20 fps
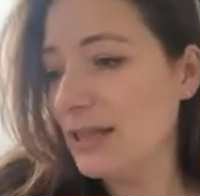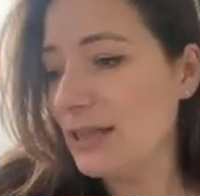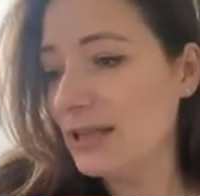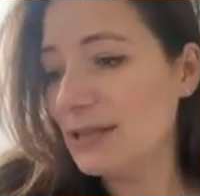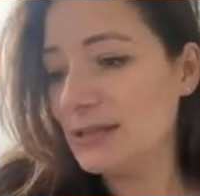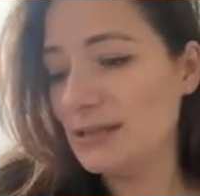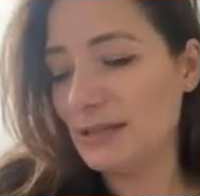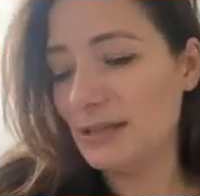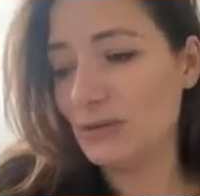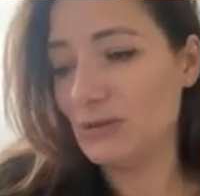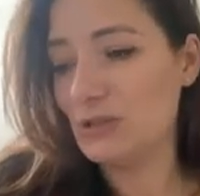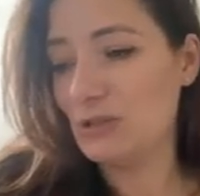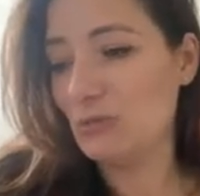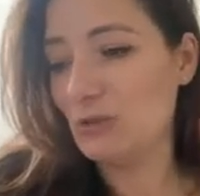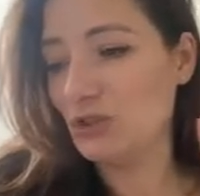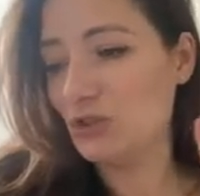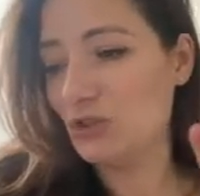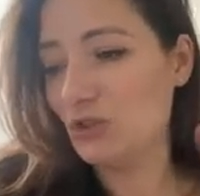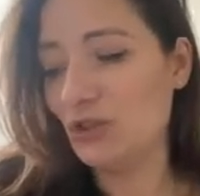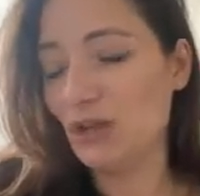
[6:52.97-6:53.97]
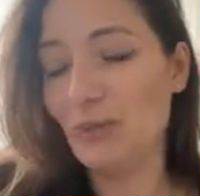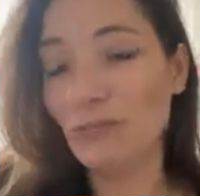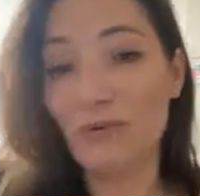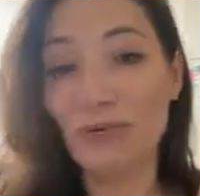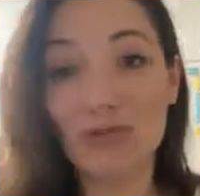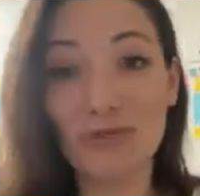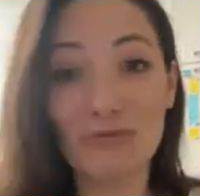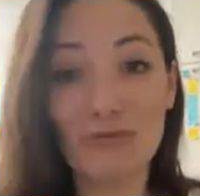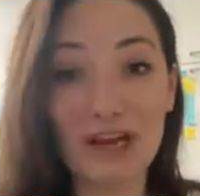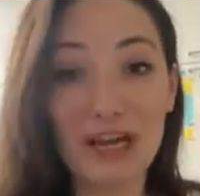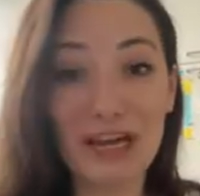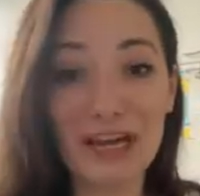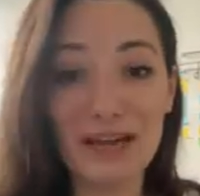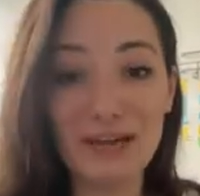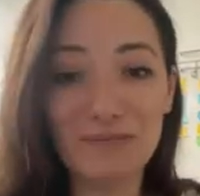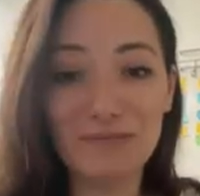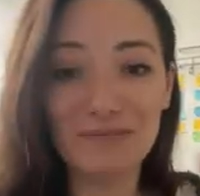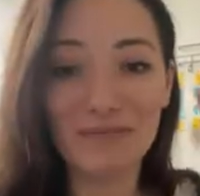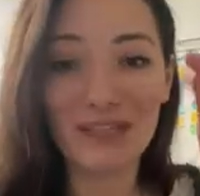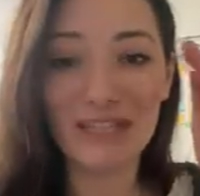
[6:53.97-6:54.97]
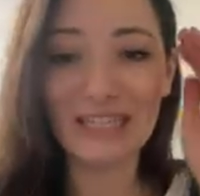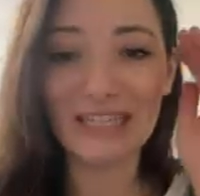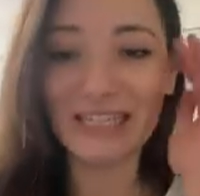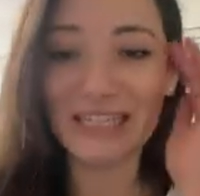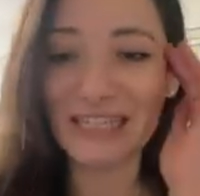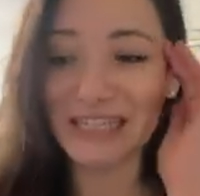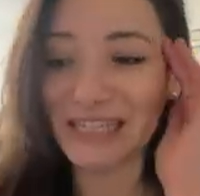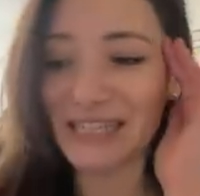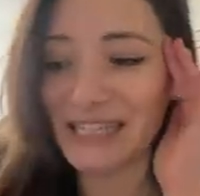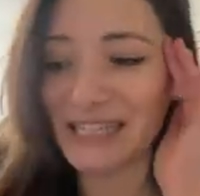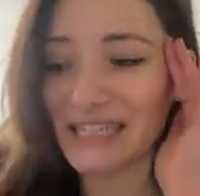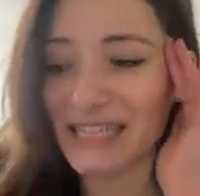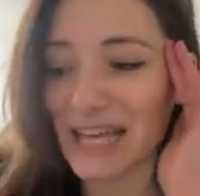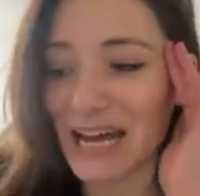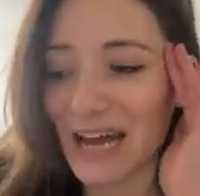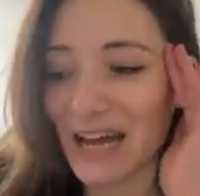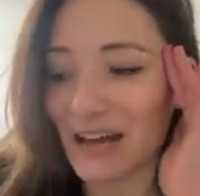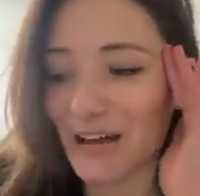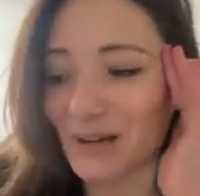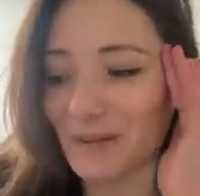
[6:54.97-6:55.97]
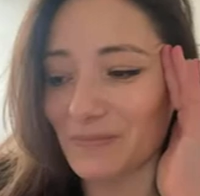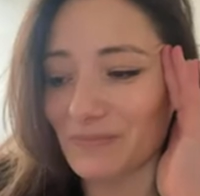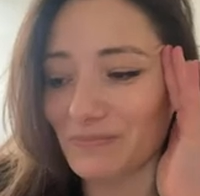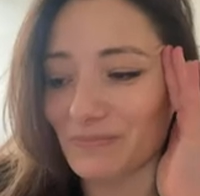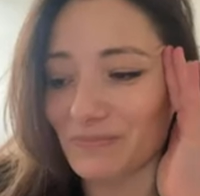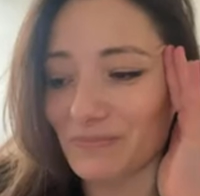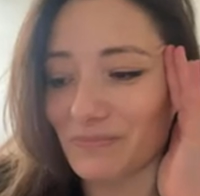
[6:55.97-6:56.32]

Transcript: So that was number 2. Number 3 is, okay.